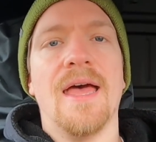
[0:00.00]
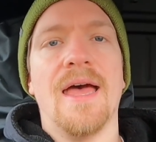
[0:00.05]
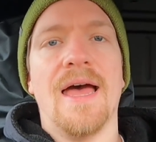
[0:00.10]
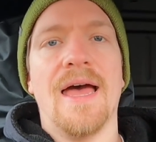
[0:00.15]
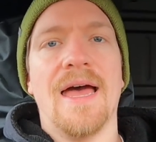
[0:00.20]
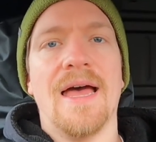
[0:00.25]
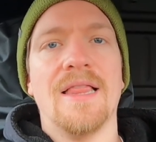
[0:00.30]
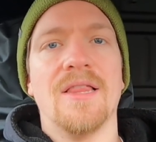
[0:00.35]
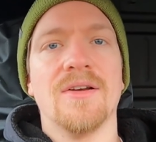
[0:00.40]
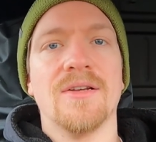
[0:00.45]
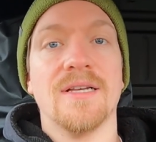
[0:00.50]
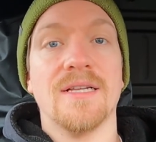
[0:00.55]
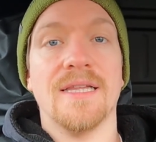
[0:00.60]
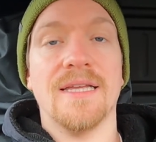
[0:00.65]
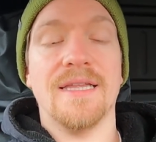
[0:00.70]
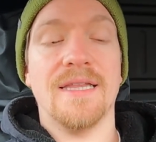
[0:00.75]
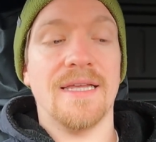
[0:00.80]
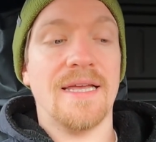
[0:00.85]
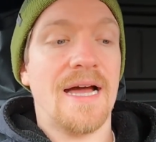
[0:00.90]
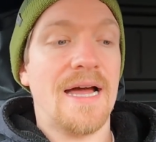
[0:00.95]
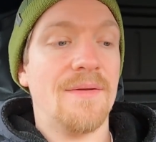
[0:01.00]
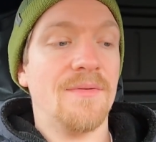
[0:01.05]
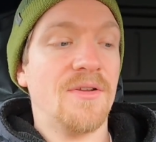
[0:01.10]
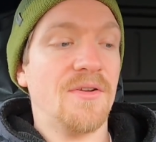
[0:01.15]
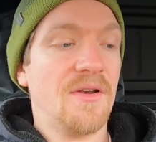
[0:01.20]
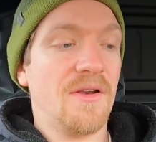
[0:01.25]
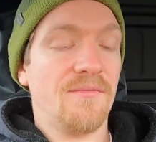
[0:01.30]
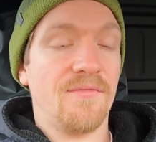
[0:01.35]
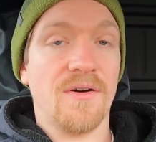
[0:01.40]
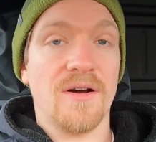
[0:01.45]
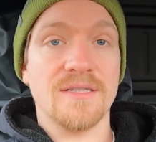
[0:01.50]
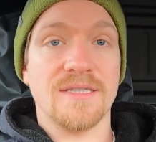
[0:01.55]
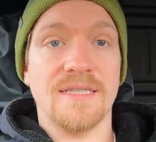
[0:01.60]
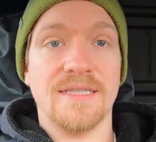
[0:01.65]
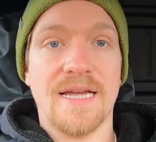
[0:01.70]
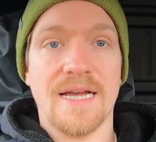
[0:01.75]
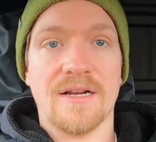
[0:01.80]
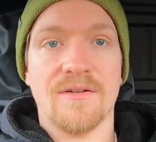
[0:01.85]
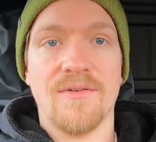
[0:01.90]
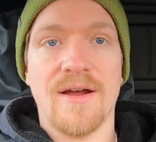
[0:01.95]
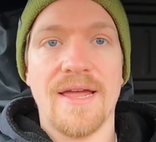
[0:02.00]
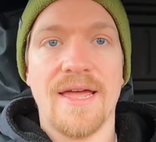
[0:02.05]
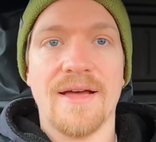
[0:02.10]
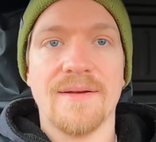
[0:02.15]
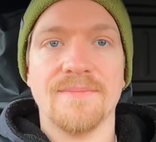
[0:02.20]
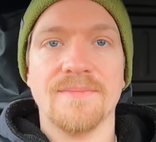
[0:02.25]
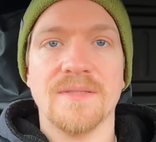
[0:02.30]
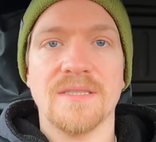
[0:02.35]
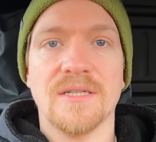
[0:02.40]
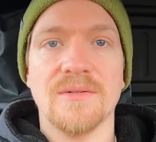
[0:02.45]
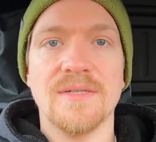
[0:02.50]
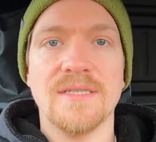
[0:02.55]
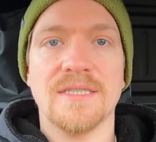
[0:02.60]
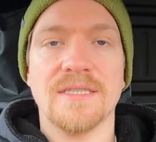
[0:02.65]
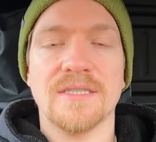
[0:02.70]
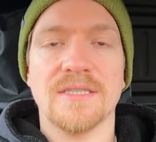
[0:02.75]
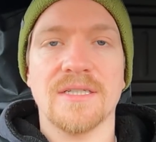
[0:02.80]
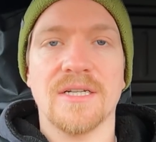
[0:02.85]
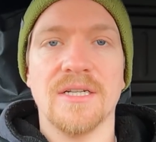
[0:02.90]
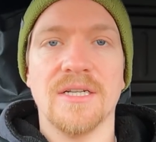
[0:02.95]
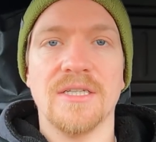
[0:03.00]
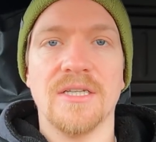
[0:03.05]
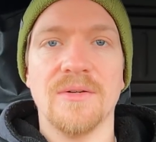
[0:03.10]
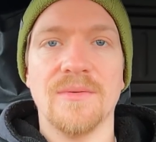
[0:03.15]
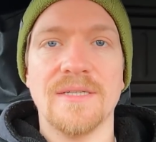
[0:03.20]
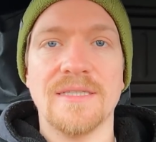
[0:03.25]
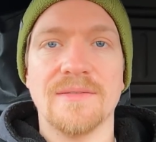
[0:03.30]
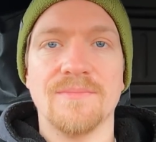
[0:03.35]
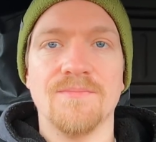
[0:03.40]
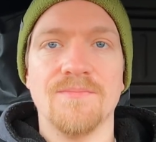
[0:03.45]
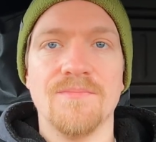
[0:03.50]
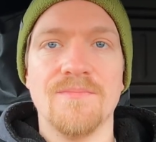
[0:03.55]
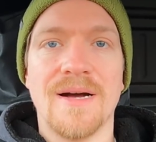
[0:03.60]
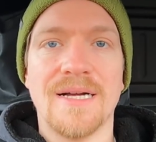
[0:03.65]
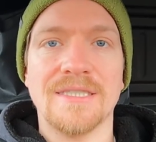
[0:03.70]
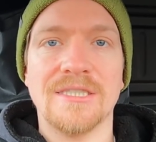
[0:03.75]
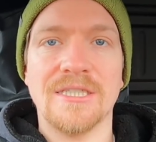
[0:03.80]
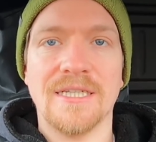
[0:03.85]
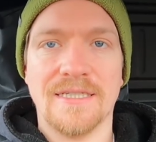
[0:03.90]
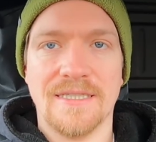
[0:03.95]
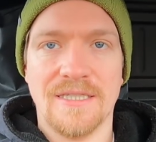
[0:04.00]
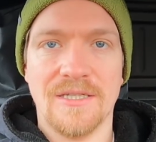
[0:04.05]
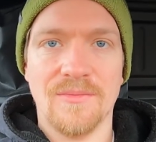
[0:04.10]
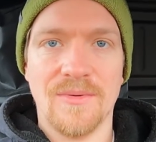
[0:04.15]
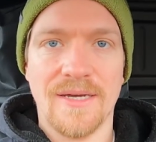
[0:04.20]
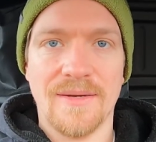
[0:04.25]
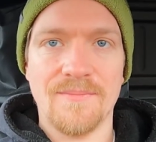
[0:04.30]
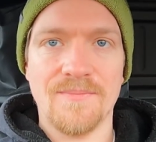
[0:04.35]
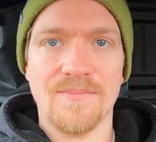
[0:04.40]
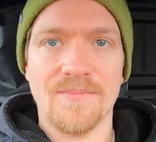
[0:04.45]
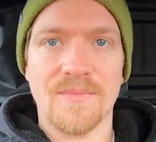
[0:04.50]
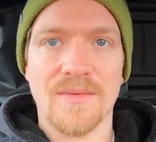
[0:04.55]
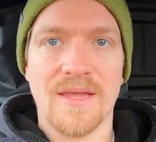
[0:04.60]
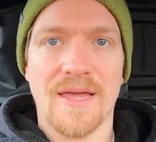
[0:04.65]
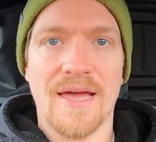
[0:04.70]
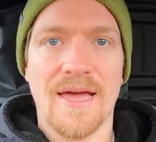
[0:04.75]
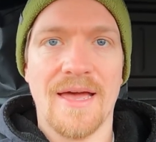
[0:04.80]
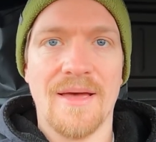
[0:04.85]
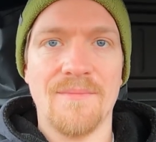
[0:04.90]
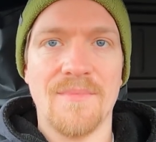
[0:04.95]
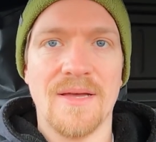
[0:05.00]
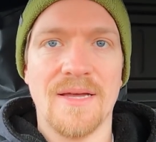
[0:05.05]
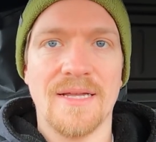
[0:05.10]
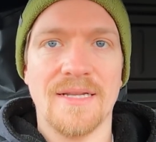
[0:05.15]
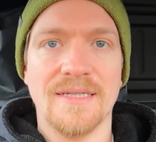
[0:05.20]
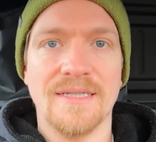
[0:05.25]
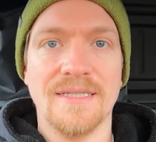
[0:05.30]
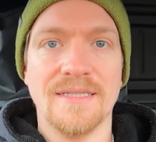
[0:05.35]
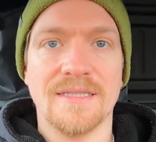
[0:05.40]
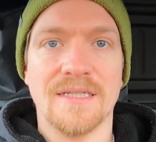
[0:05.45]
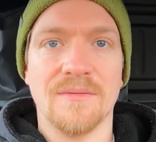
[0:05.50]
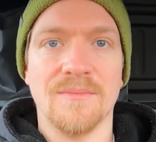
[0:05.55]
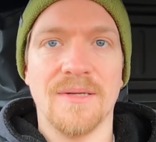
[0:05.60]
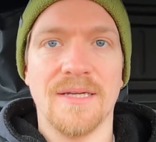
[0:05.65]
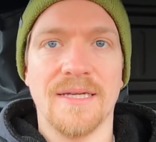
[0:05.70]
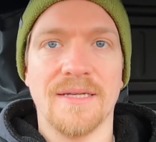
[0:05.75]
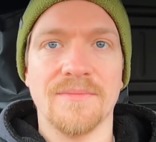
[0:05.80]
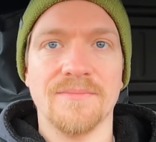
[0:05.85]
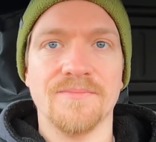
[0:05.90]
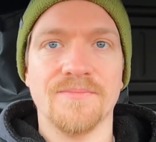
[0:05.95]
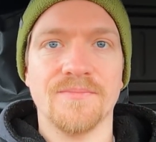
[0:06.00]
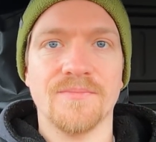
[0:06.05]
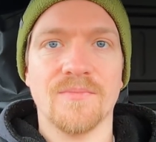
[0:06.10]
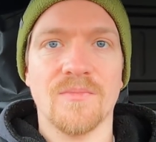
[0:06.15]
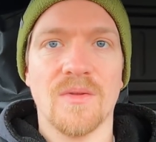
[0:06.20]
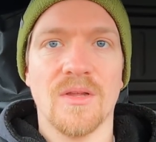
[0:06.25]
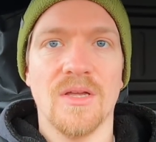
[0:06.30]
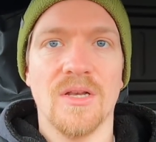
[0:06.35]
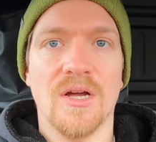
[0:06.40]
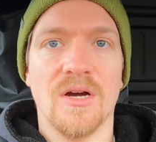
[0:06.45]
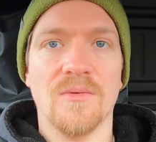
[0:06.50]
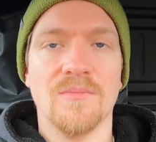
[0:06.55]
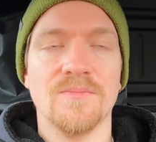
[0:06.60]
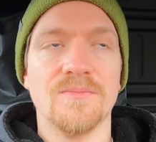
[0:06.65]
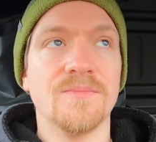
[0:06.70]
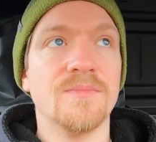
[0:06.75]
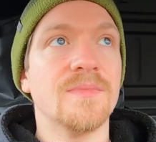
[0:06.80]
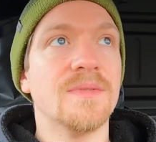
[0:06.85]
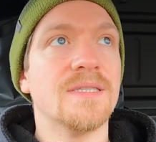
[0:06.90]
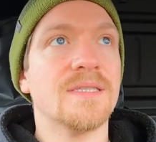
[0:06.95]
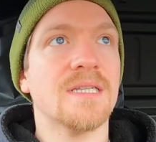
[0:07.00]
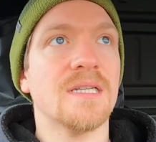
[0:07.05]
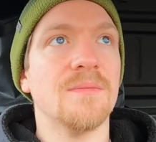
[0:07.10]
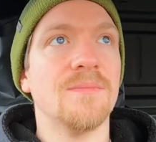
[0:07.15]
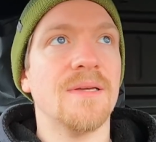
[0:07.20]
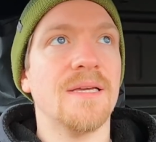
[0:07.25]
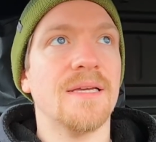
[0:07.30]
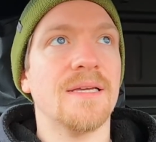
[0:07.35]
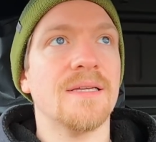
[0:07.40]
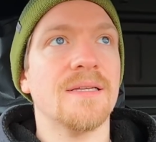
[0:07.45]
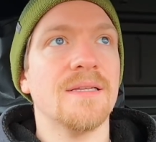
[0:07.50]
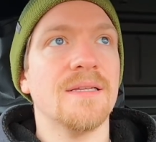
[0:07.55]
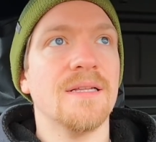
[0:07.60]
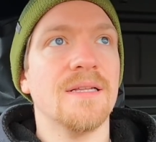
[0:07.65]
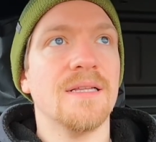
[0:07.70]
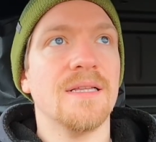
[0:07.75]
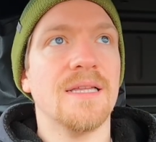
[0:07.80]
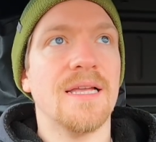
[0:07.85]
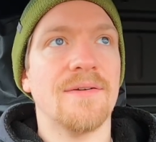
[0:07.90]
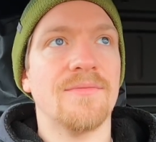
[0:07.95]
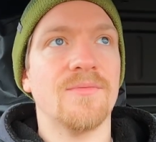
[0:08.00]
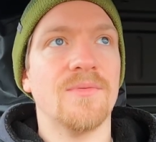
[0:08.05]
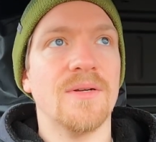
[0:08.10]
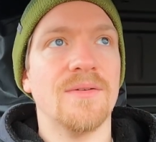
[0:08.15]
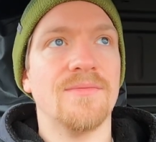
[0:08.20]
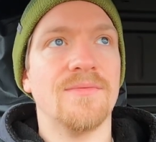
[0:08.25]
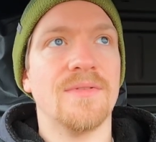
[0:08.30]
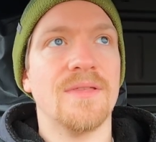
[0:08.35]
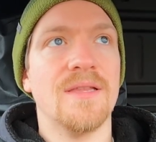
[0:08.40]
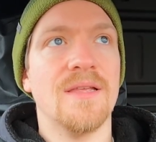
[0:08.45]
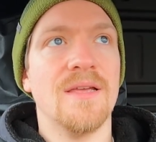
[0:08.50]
Luckily the guy I'm doing it for is a decorator, so he's just going to do his magic to it, and he's going to be, you know, he's going to be left with